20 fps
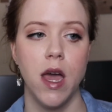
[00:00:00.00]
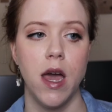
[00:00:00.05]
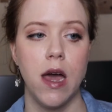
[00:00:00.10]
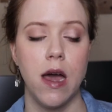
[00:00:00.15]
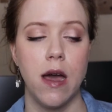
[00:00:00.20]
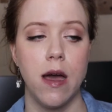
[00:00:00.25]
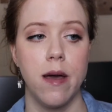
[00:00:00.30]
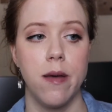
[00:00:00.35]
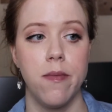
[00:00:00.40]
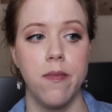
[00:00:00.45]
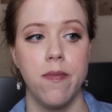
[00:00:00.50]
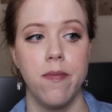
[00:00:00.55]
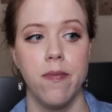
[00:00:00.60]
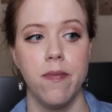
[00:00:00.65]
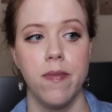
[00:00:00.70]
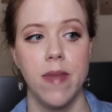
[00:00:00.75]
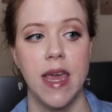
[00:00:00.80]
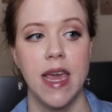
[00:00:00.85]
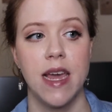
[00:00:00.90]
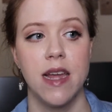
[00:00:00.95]
and
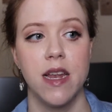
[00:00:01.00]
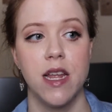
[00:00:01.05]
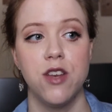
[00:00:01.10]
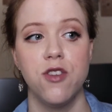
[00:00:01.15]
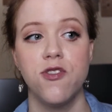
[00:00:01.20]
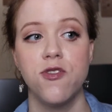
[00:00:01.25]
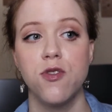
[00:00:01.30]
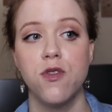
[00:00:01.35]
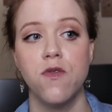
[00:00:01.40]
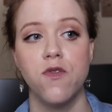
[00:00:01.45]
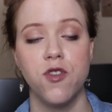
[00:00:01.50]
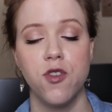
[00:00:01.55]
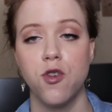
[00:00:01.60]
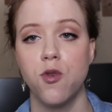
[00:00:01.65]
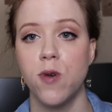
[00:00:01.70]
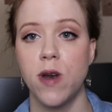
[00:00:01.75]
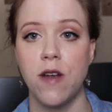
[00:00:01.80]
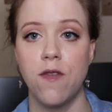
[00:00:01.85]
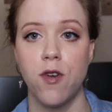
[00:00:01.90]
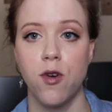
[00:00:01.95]
I just sort of
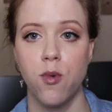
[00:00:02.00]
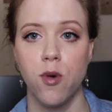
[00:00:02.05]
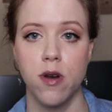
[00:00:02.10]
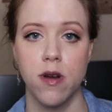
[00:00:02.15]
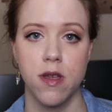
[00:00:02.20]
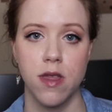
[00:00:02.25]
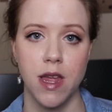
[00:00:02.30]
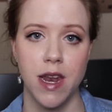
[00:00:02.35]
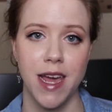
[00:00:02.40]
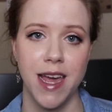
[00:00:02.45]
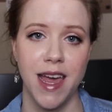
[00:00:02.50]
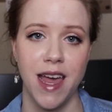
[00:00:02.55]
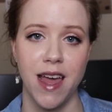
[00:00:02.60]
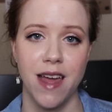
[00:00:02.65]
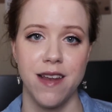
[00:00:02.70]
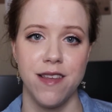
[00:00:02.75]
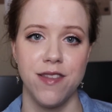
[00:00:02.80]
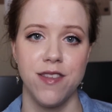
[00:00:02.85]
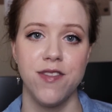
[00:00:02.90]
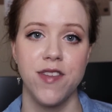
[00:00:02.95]
took whatever work that I
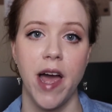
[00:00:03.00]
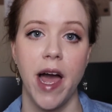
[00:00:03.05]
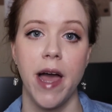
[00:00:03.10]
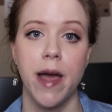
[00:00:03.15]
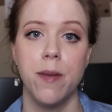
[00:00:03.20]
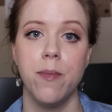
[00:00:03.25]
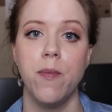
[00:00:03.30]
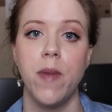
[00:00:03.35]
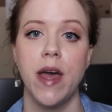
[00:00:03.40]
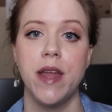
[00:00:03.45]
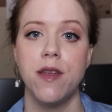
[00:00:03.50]
had at the time.